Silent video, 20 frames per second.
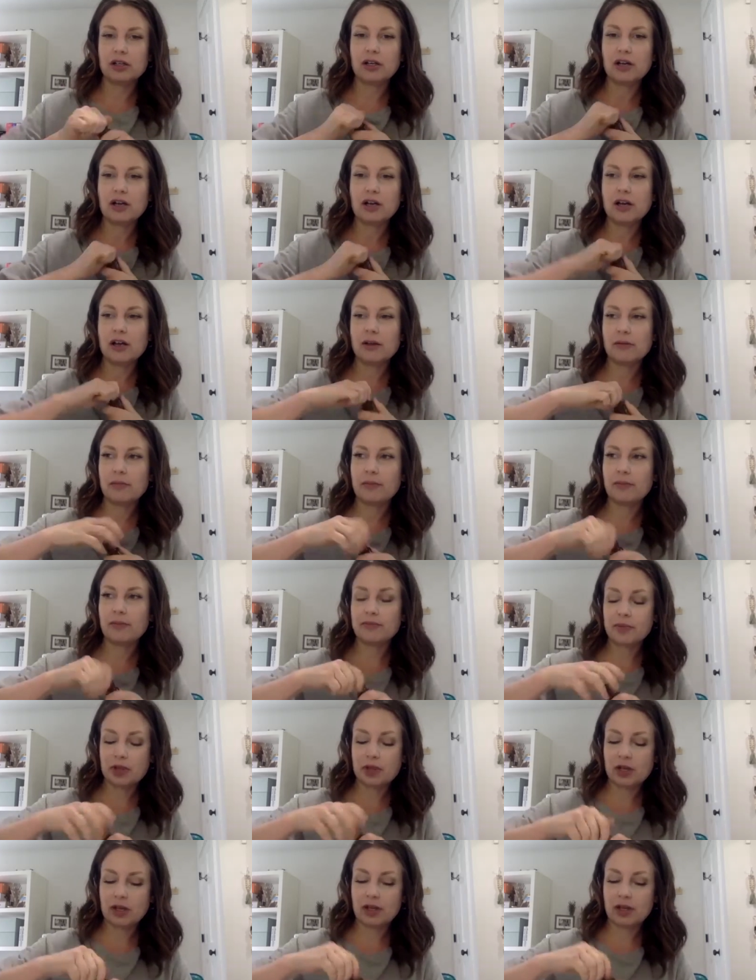
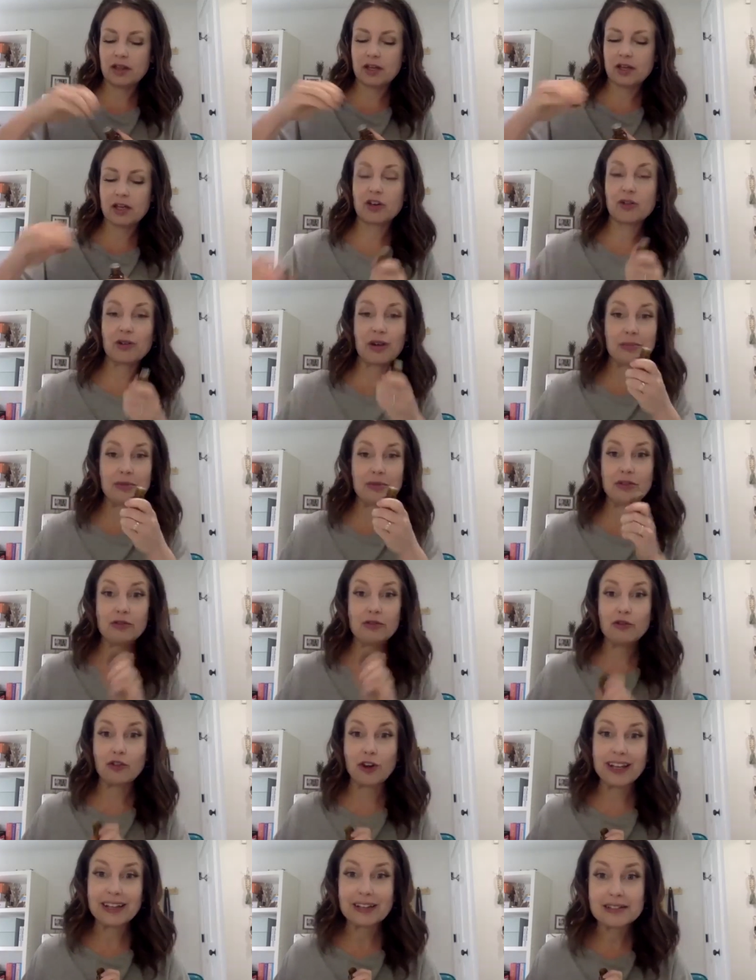I think I grabbed the
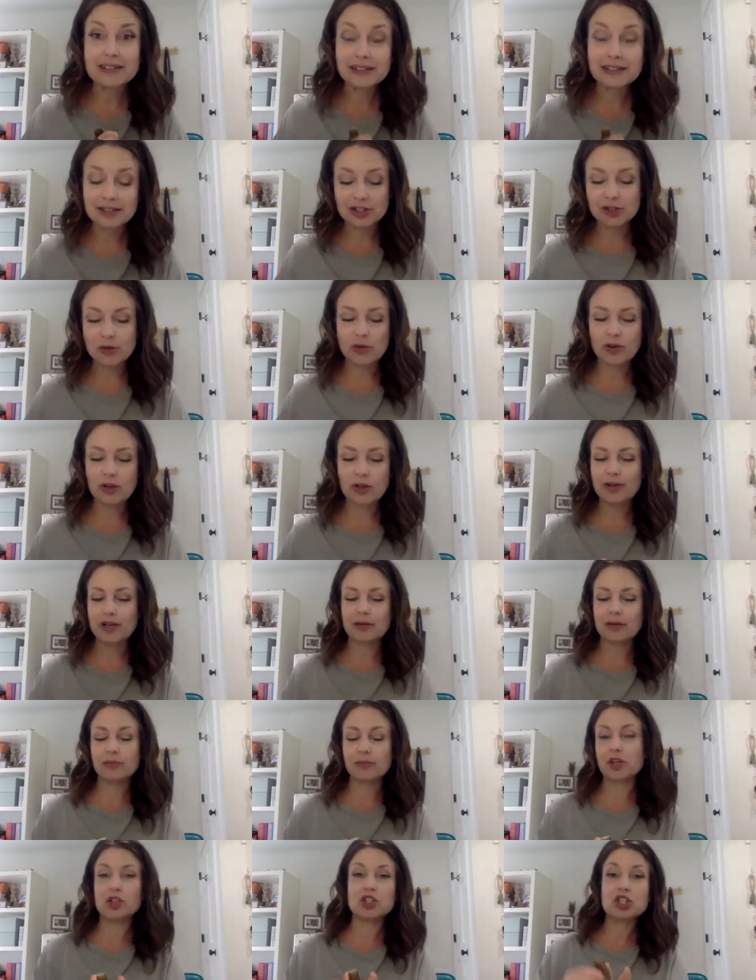frankincense oil, but I'm
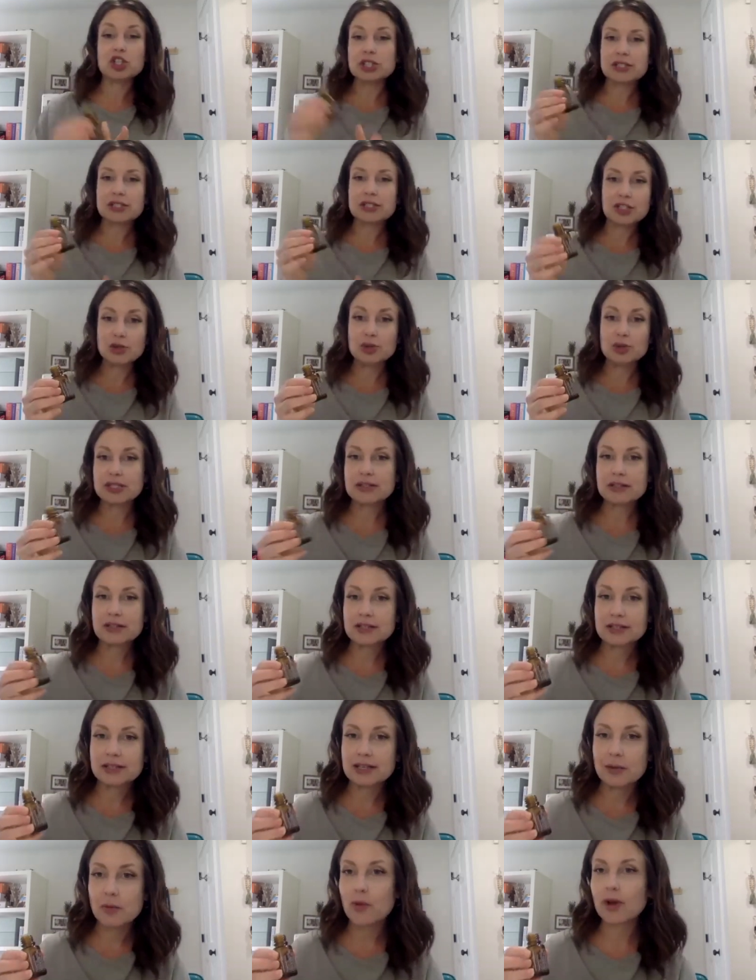going to just use it the
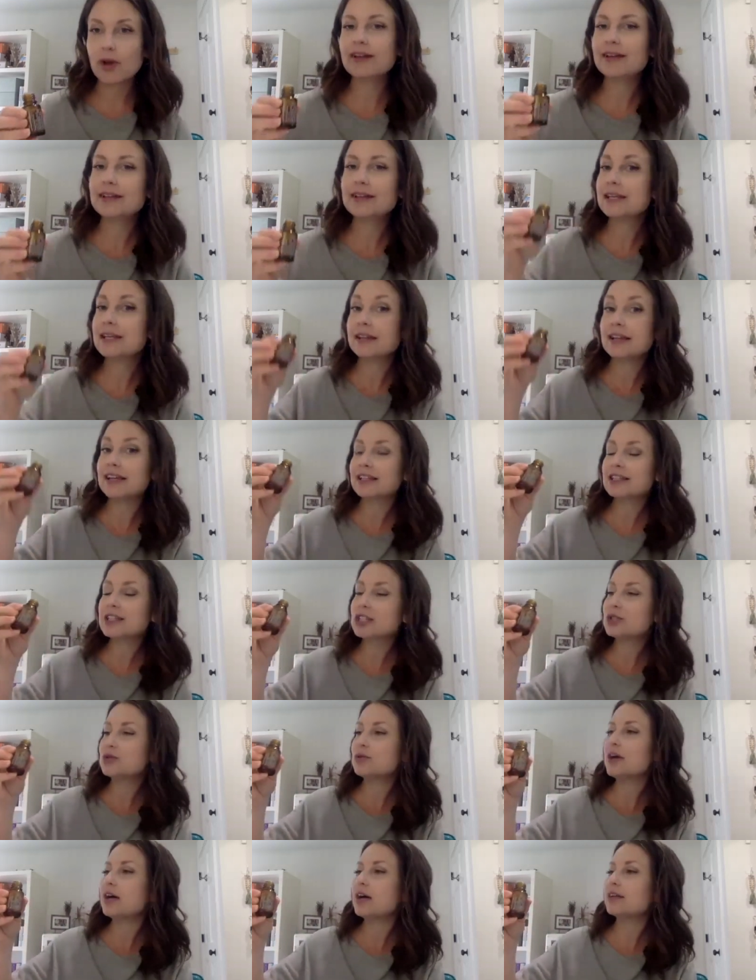same way because I like to
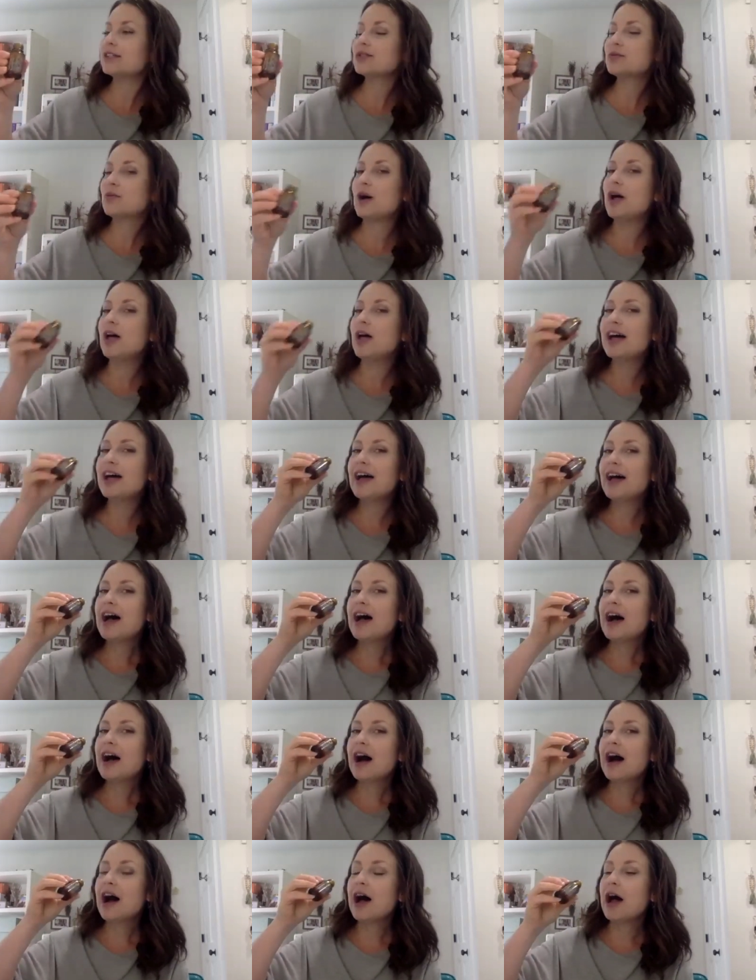do that as well.
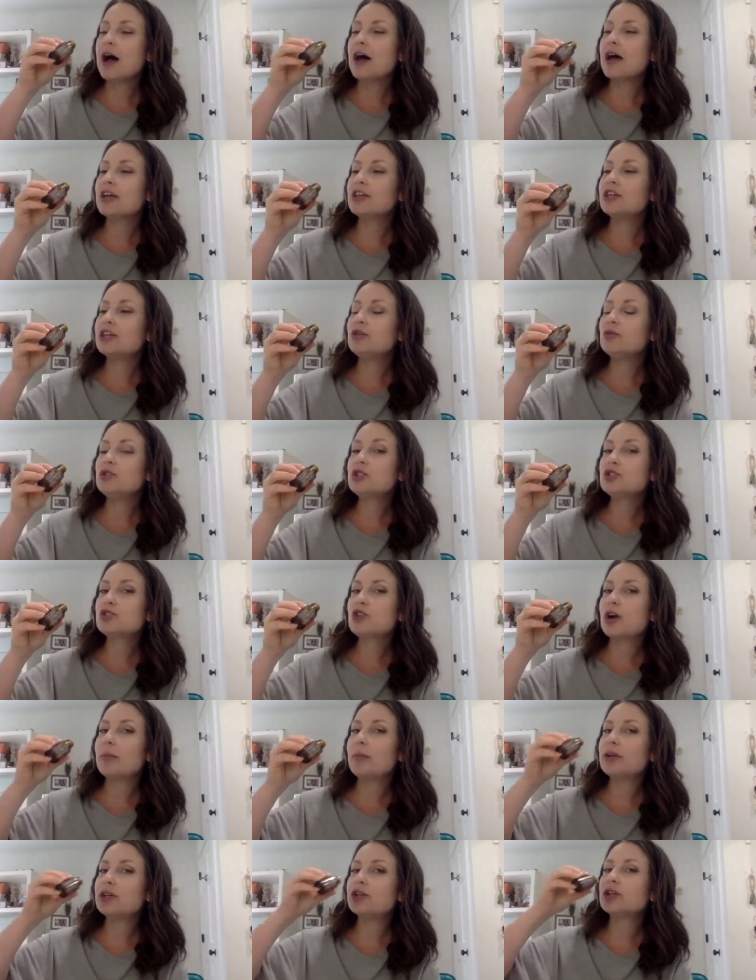You just
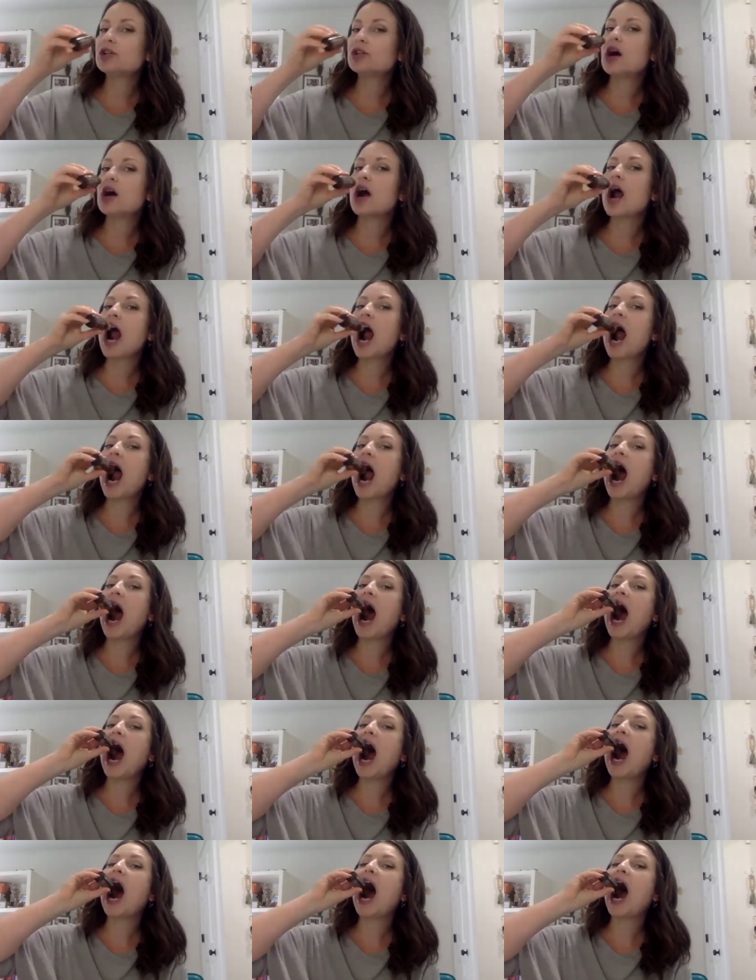drop under your tongue,
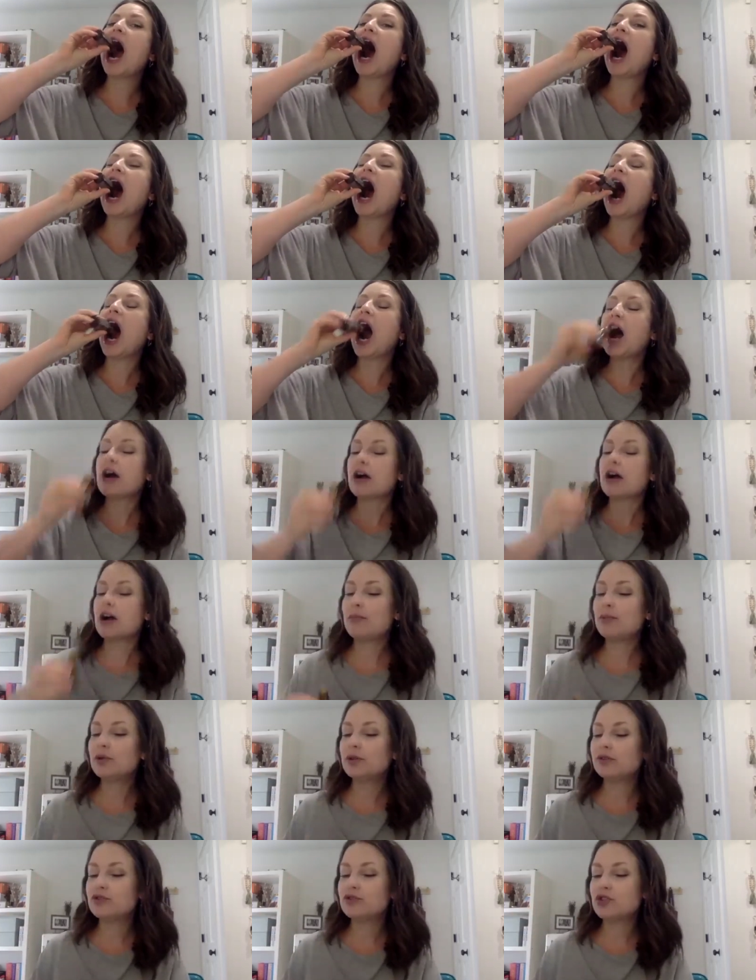a
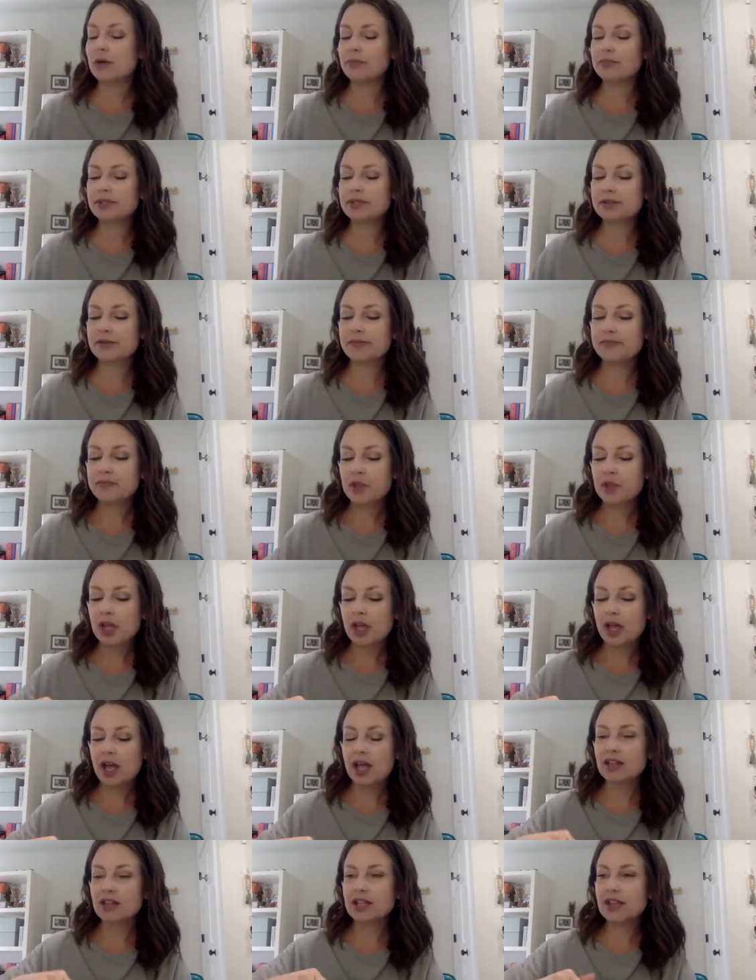couple of drops,
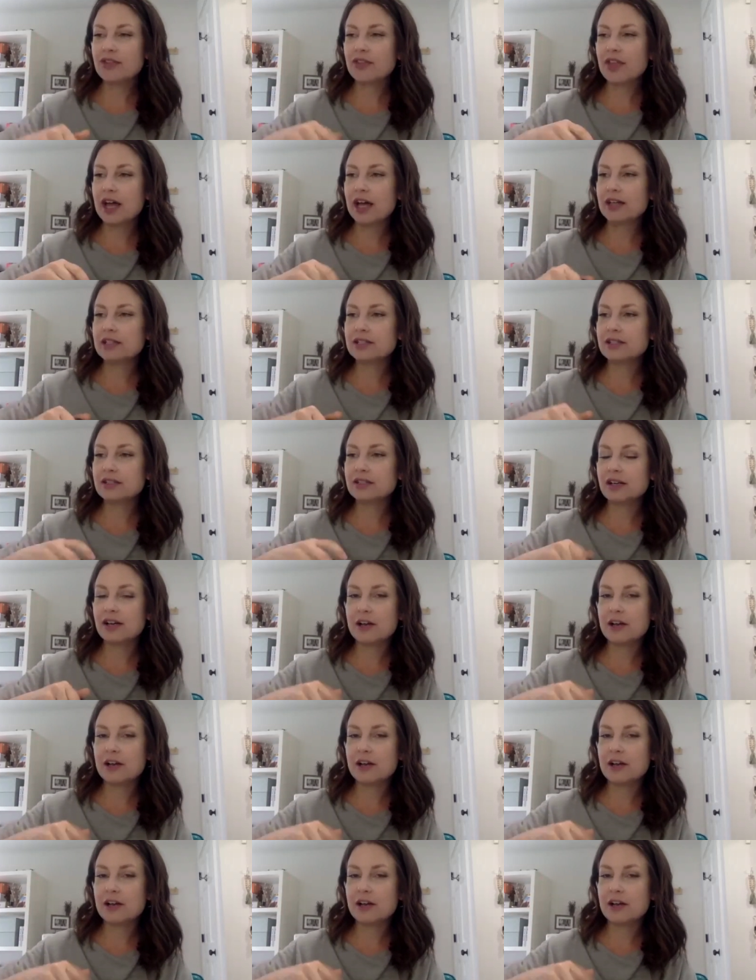and let that